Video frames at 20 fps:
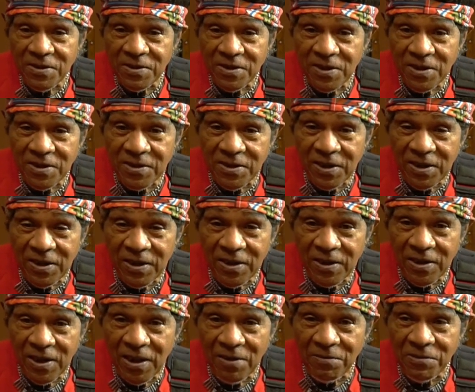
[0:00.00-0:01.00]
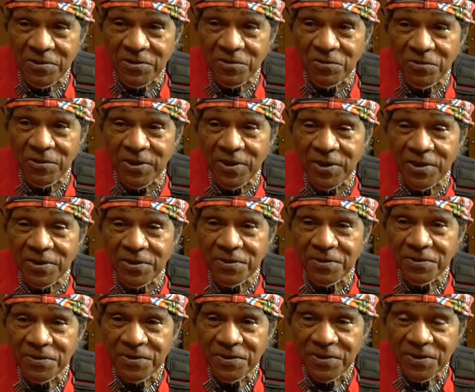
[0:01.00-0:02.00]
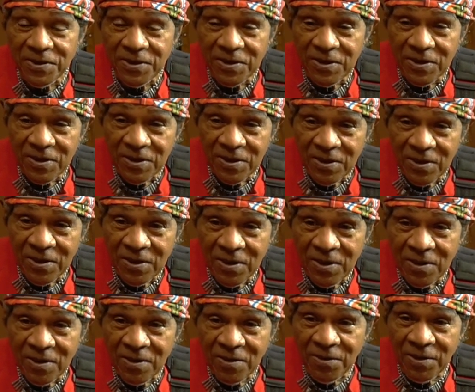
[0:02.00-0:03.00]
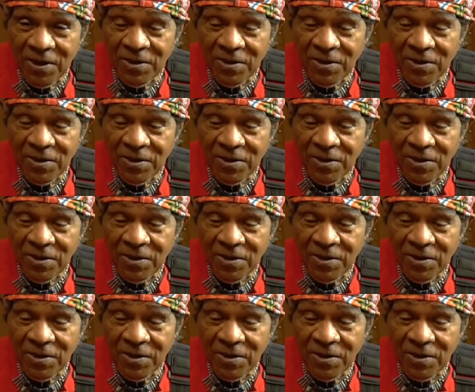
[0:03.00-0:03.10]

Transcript: 16, I was 20. Because